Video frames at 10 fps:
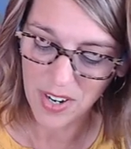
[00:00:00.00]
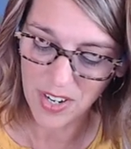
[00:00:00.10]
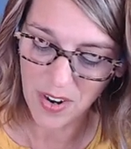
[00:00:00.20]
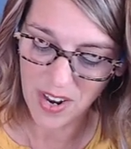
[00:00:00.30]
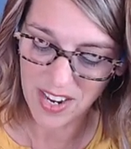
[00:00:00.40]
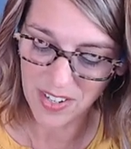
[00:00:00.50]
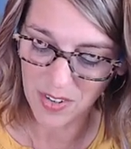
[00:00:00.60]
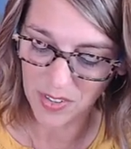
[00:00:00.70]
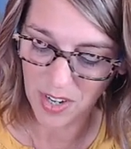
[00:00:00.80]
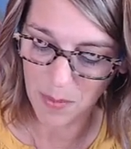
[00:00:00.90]
we're going to go ahead and
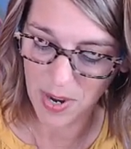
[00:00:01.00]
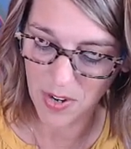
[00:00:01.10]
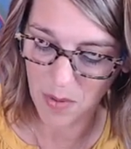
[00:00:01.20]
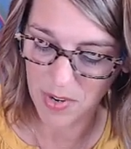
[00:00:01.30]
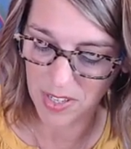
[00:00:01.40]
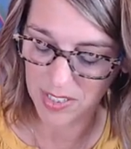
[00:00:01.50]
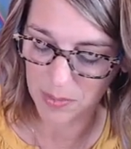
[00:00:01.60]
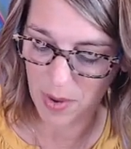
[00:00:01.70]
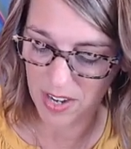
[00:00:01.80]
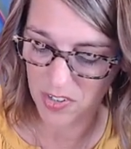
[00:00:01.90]
use our binomial
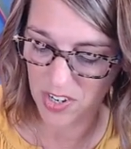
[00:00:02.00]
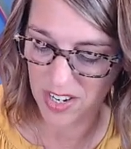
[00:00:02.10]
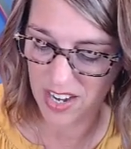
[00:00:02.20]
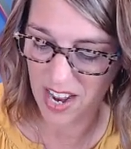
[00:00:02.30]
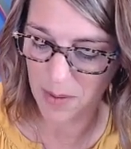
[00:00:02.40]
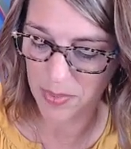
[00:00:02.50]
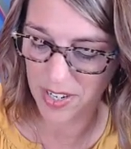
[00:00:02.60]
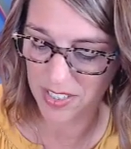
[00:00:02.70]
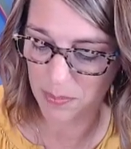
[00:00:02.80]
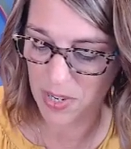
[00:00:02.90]
expansion. A
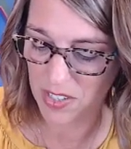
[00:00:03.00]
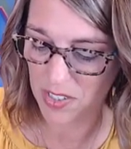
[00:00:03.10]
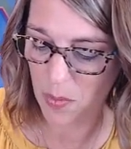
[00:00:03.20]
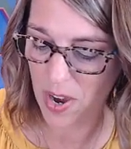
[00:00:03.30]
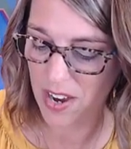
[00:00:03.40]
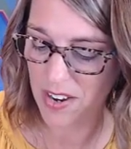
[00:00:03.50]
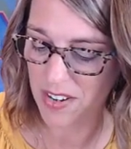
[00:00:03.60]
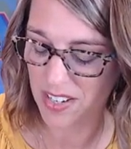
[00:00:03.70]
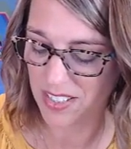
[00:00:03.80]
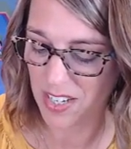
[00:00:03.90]
plus b
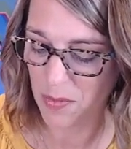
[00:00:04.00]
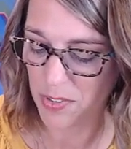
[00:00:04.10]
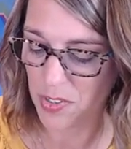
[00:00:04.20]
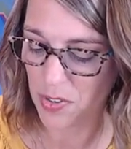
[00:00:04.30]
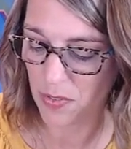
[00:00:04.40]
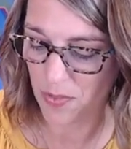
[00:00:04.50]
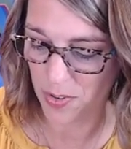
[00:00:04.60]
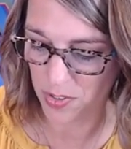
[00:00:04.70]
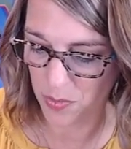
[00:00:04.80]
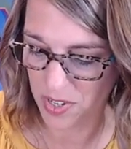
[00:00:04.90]
squared is equal to the
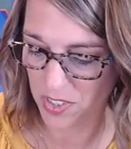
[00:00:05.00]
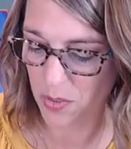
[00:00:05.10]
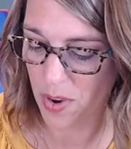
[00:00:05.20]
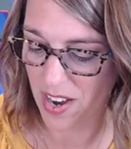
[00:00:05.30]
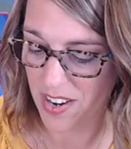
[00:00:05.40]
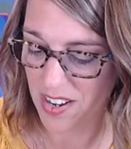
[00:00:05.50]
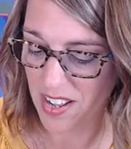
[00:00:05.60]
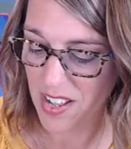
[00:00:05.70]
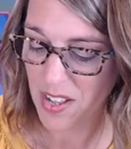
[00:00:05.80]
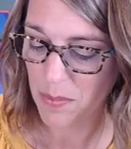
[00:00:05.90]
first one squared
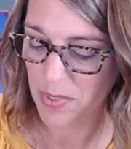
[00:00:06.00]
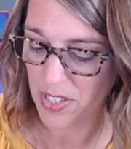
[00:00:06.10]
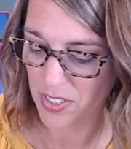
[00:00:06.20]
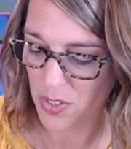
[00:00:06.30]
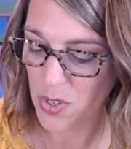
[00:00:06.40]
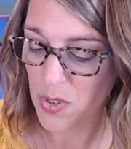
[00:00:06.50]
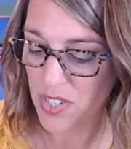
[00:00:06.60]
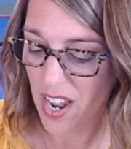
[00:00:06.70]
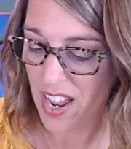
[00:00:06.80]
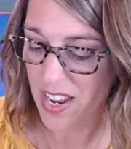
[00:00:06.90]
plus 2
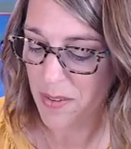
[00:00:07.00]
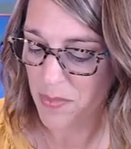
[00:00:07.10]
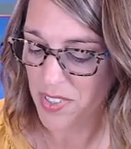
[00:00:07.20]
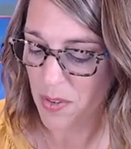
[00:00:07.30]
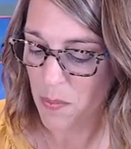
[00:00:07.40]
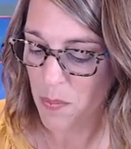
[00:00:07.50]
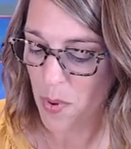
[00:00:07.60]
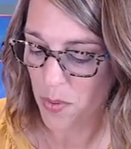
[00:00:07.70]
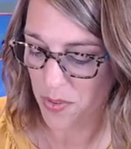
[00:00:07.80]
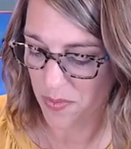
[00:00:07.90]
times
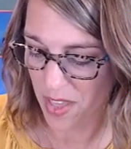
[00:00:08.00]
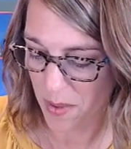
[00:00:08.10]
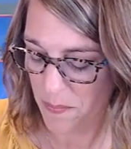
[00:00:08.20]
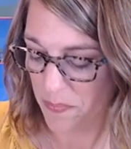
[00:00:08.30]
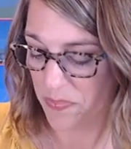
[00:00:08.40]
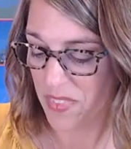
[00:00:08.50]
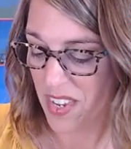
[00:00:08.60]
both of them,